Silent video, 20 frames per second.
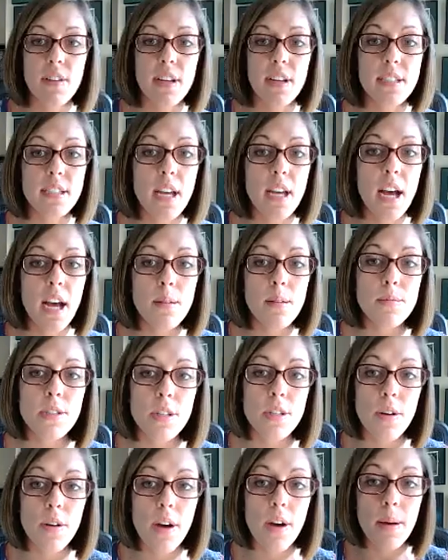So I'm
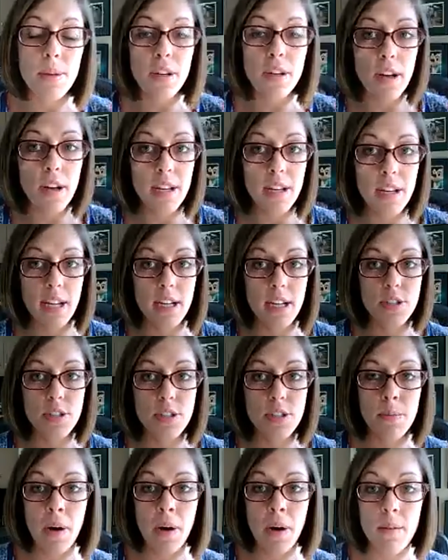going to go ahead and answer
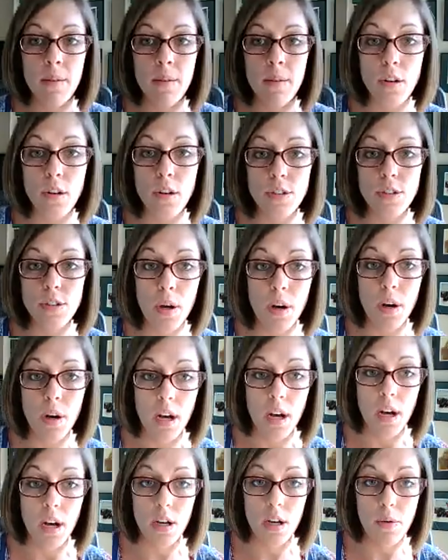Bob Voll's
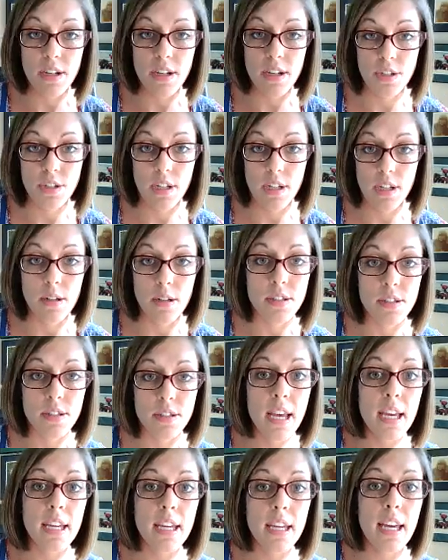question is,
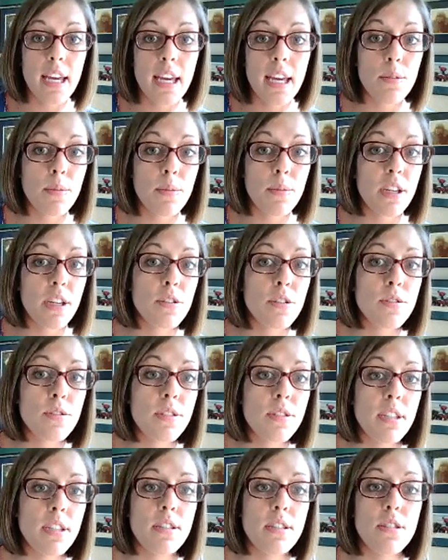can we use
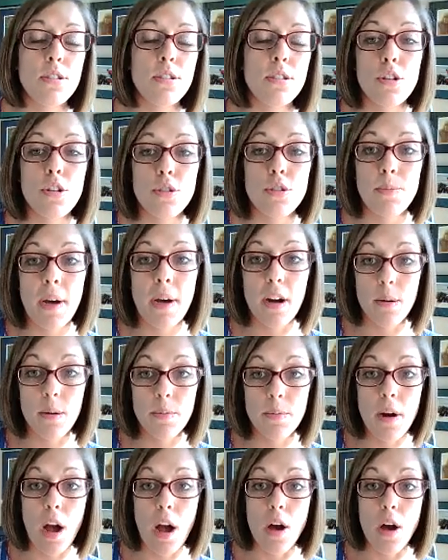this in Social Power
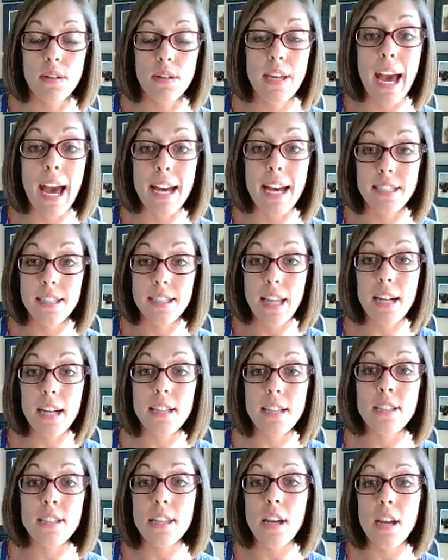Pro? Yes,
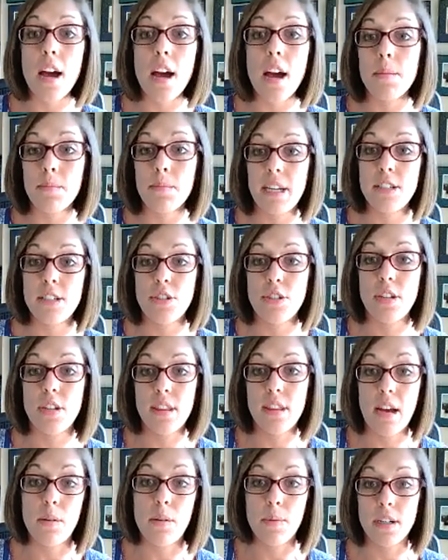that's the
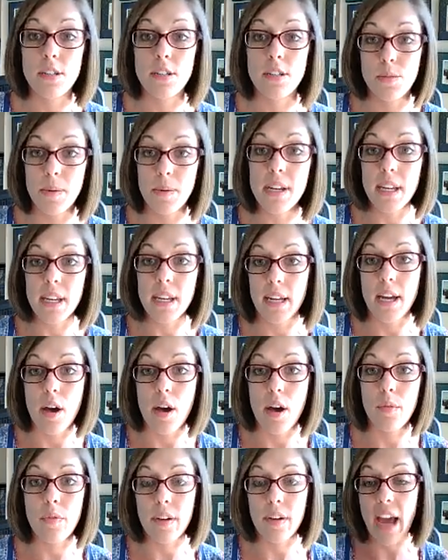automation that we're speaking
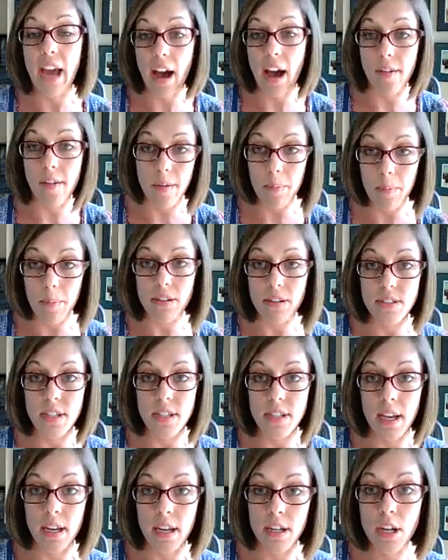of. We have it built
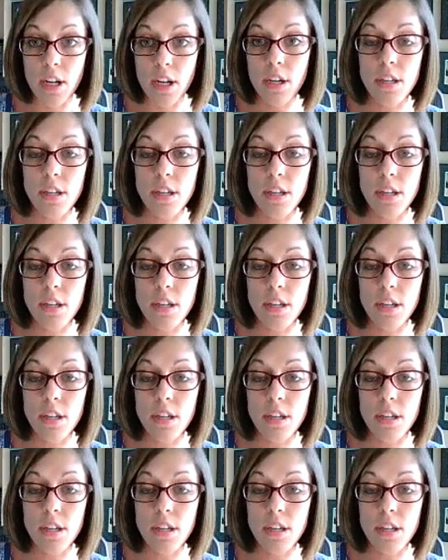in.